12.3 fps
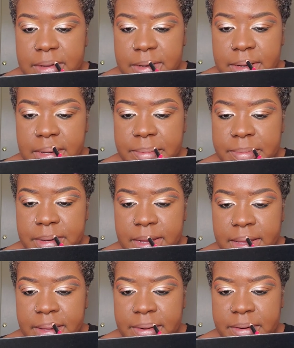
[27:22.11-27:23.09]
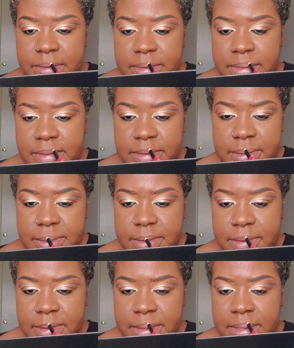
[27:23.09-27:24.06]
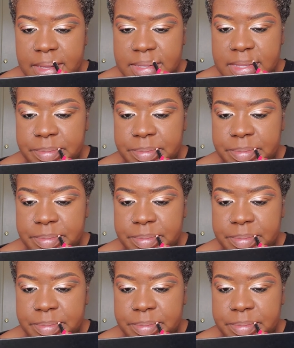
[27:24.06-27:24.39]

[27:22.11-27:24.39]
lip liners unless